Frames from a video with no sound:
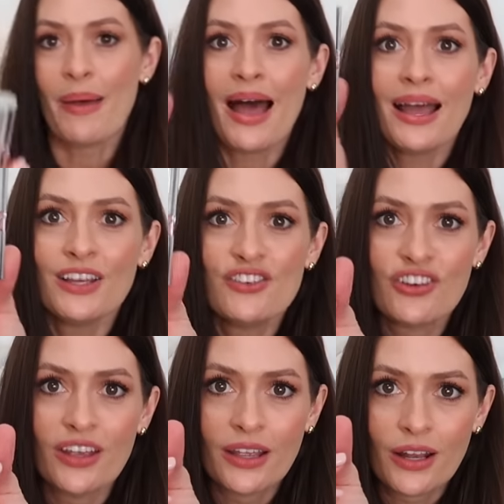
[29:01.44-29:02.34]

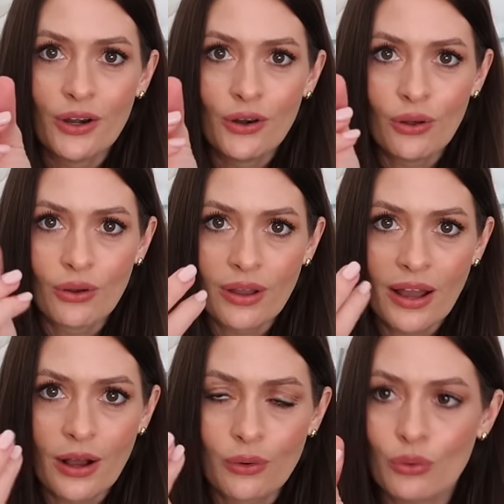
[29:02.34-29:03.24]
packaging. Look
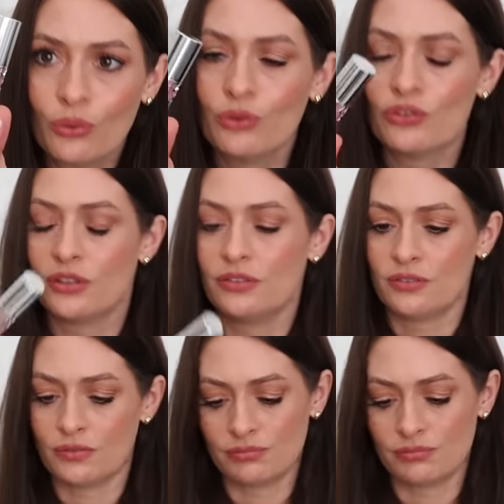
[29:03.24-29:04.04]
how gorgeous.